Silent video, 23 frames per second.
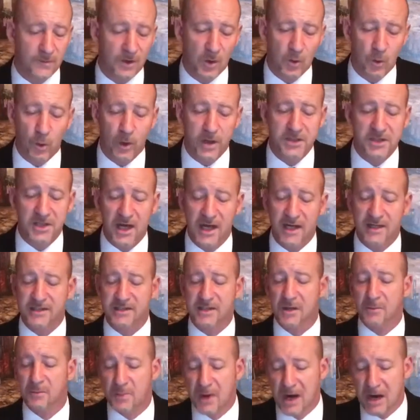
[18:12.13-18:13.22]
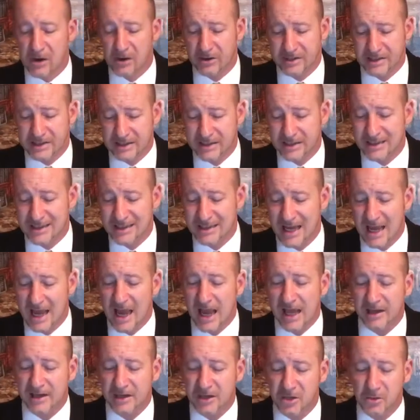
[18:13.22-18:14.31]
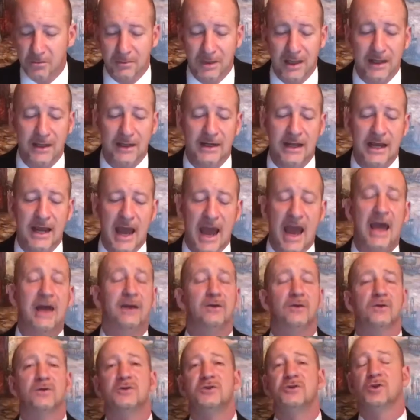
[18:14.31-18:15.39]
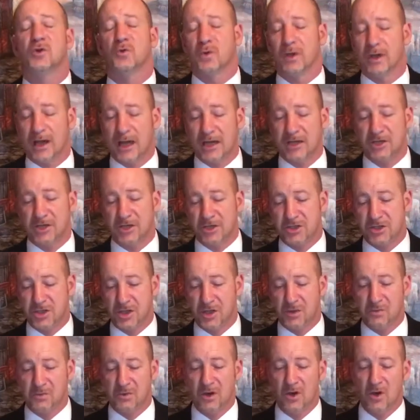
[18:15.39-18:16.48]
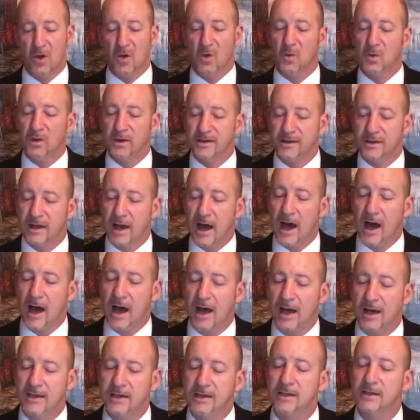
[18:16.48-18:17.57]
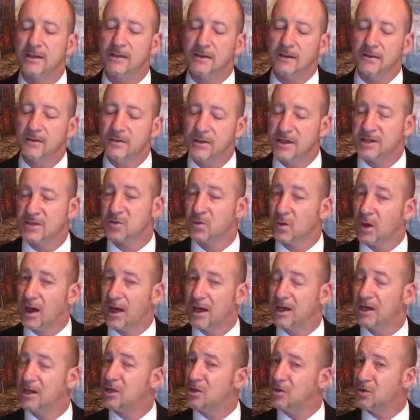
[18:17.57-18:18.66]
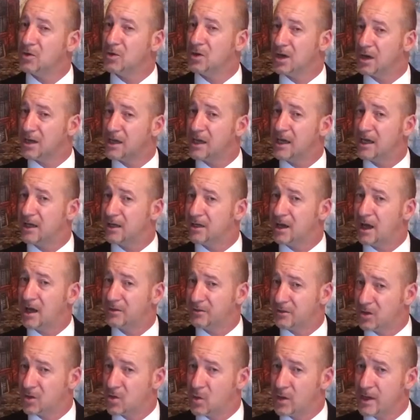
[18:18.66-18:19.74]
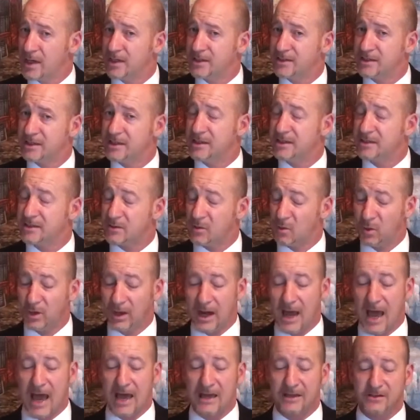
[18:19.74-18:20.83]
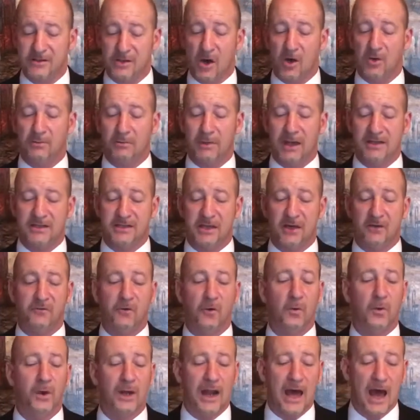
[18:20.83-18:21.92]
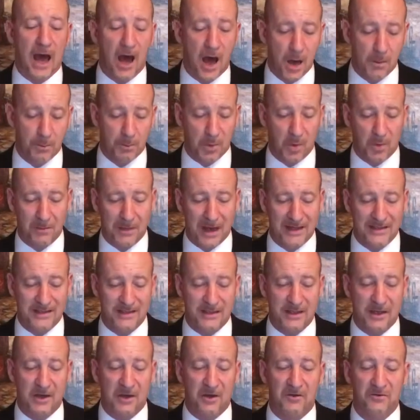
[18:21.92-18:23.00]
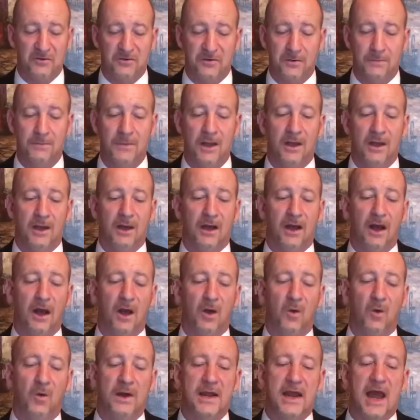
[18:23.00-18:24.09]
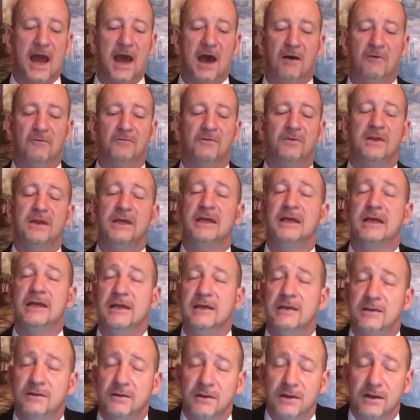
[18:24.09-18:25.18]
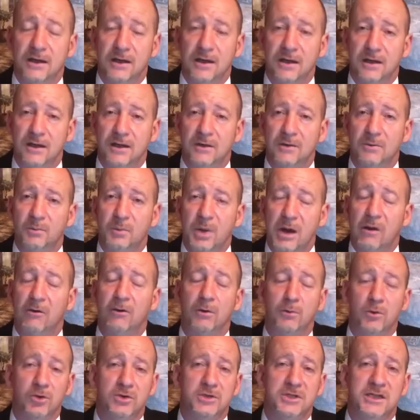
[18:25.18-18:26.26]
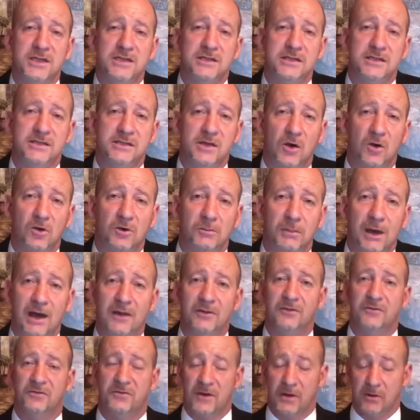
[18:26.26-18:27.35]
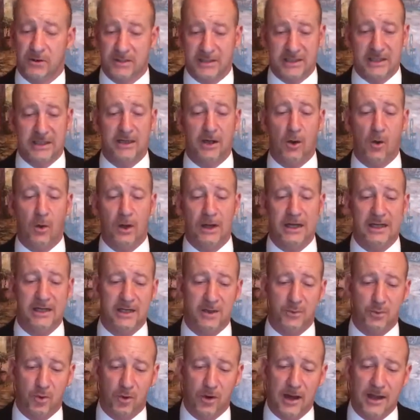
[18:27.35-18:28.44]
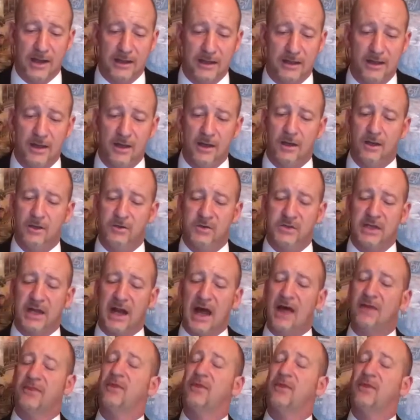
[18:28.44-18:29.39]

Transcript: rejects comparisons, and humility handles your relationship with God this way you again the quiz is will i exalt myself or will i humble myself uh, we have the uh, parable jesus told about the pharisee going in to pray who said i